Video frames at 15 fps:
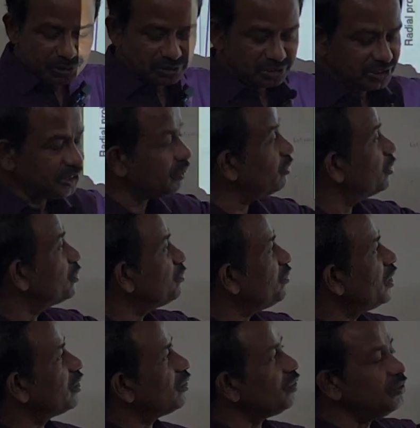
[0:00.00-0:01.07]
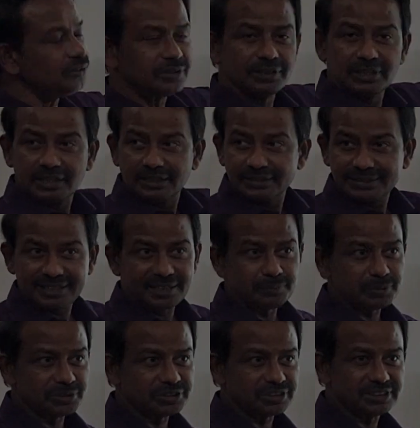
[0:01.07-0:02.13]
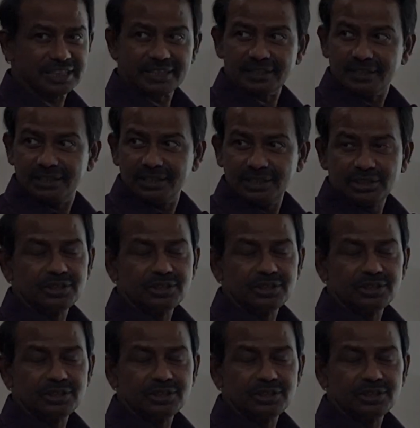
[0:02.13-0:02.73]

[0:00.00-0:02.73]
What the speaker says: procedure you will have to follow. Same procedure.